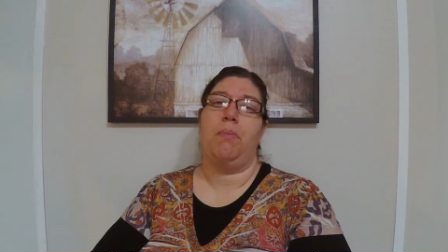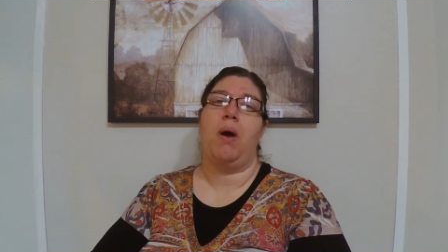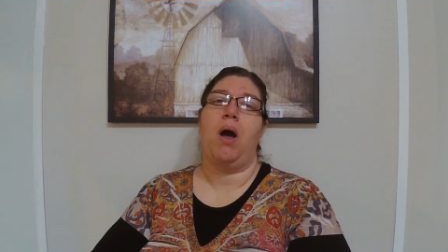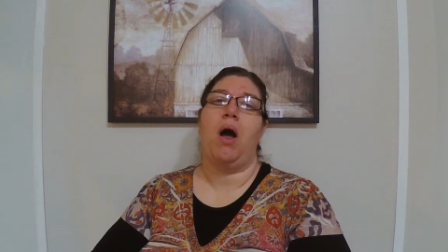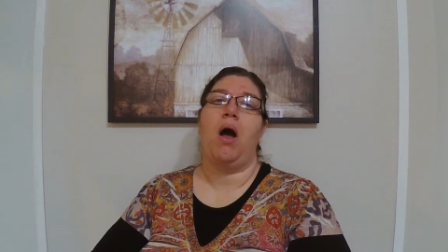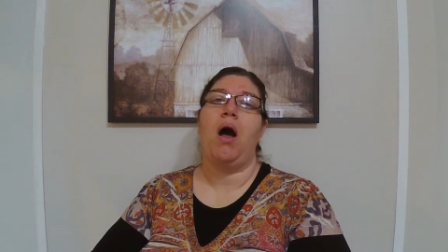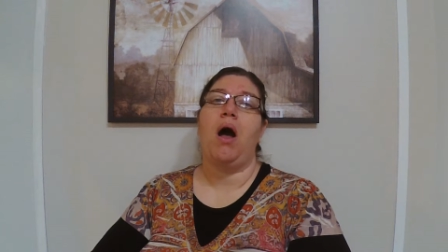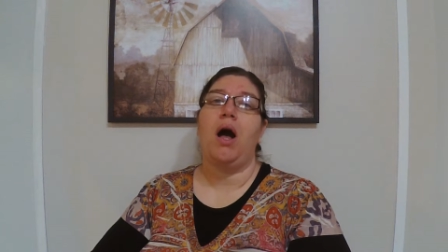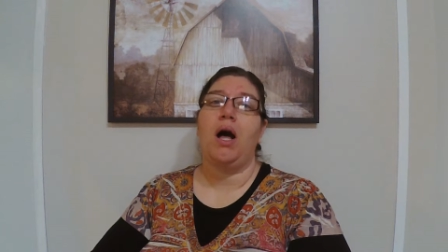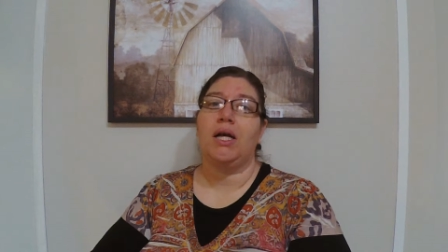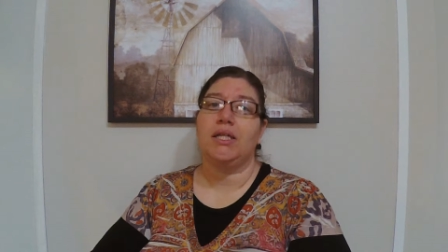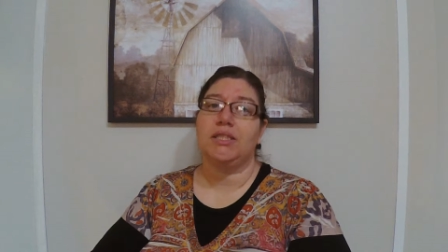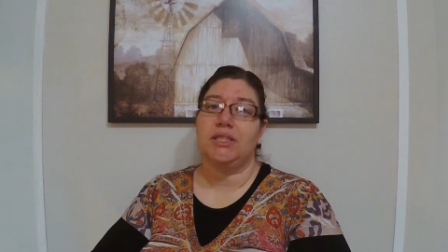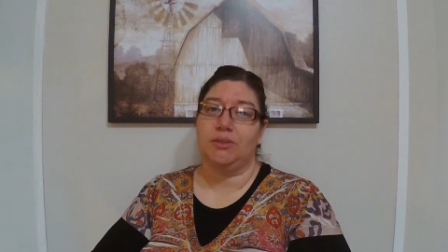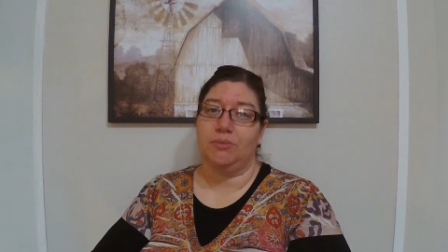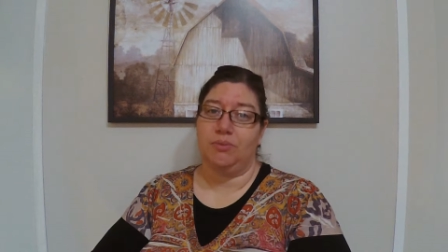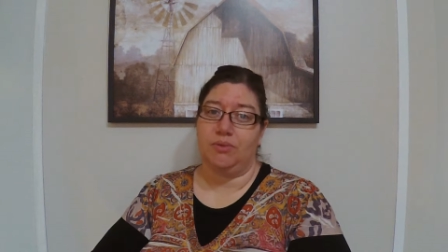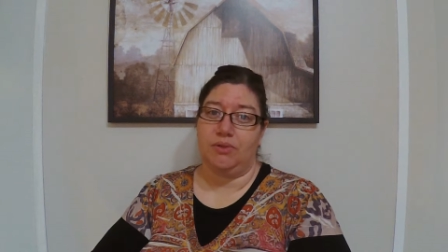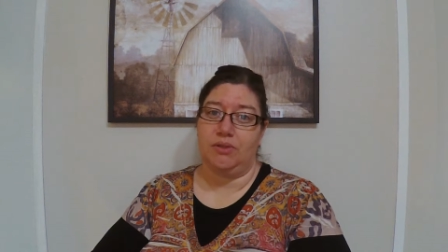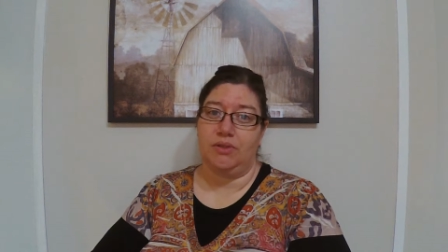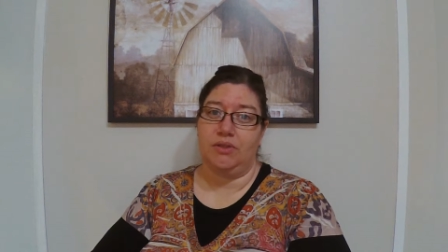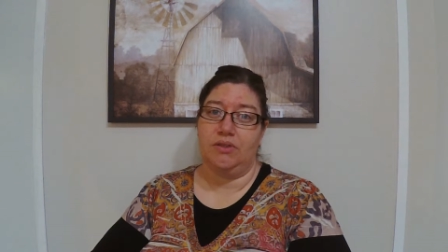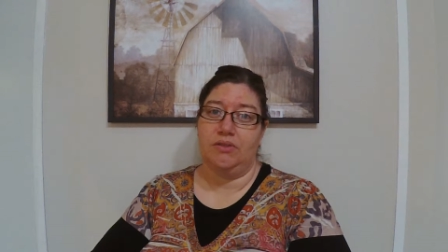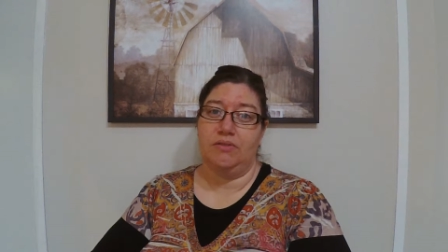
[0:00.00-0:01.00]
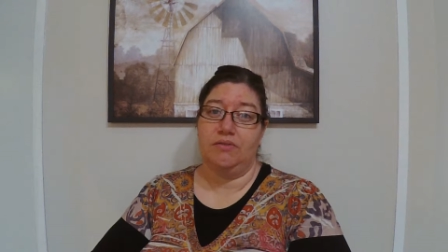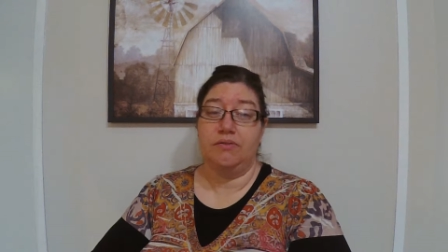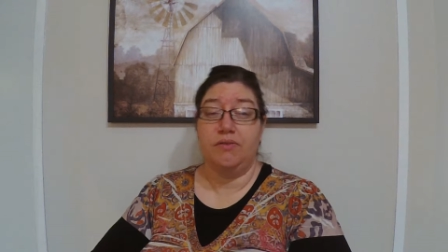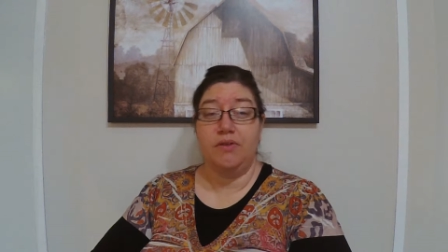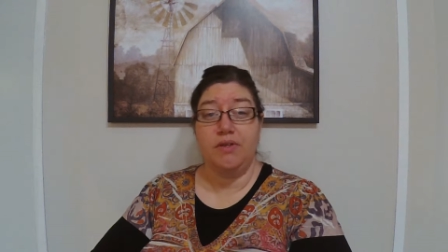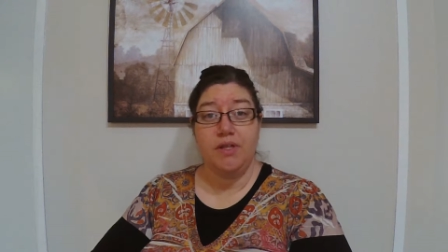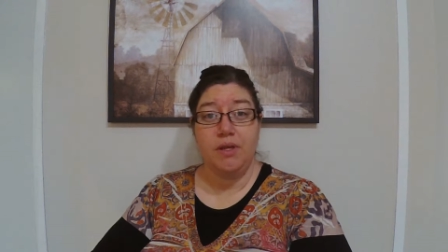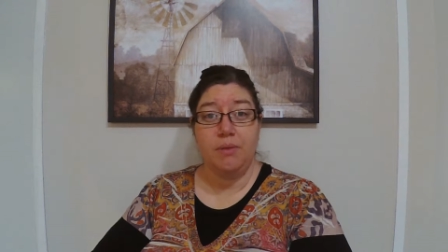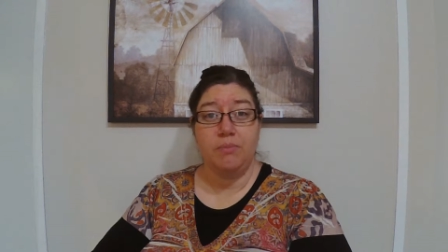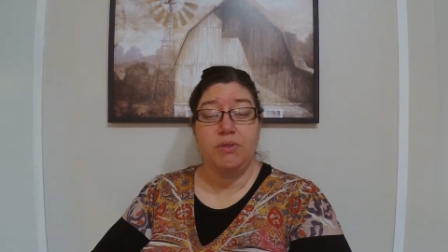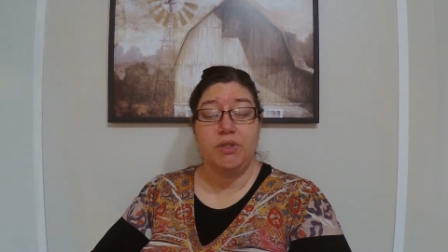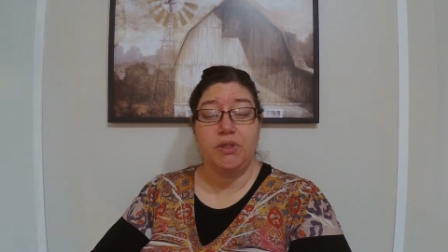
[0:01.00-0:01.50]
possible for
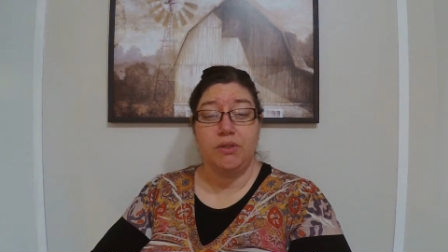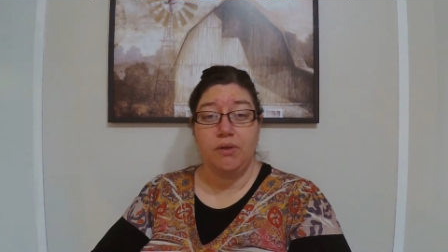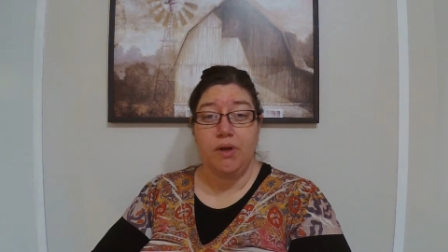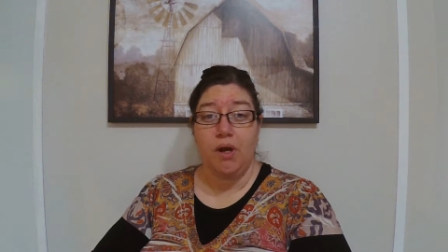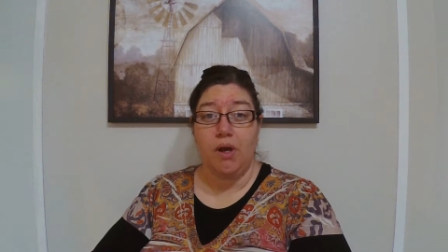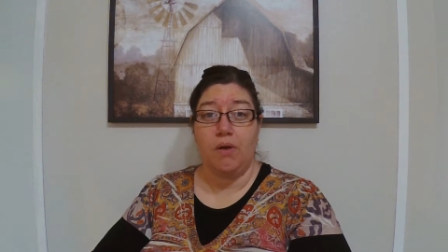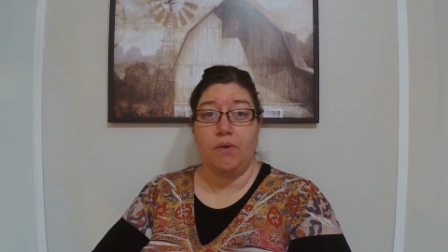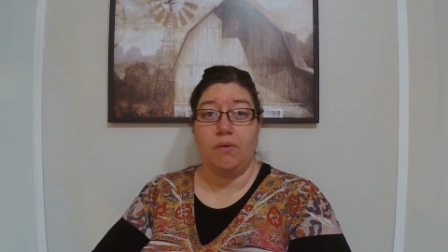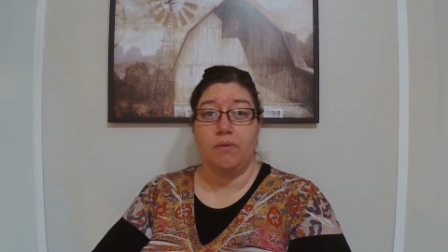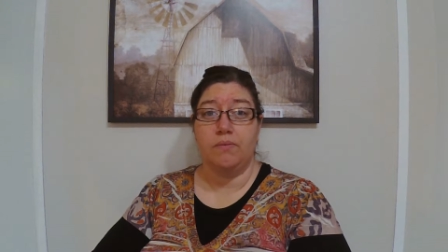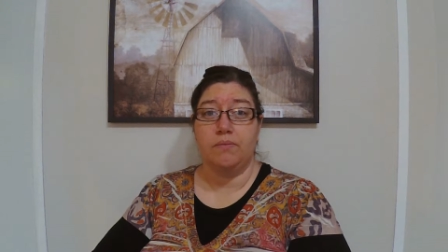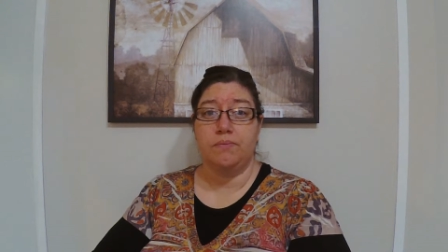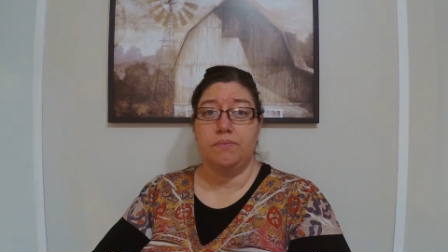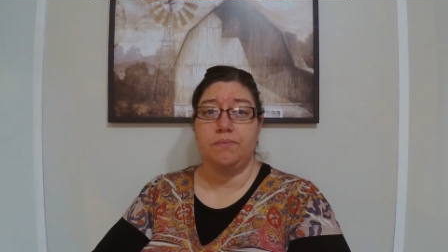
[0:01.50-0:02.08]
them to grow.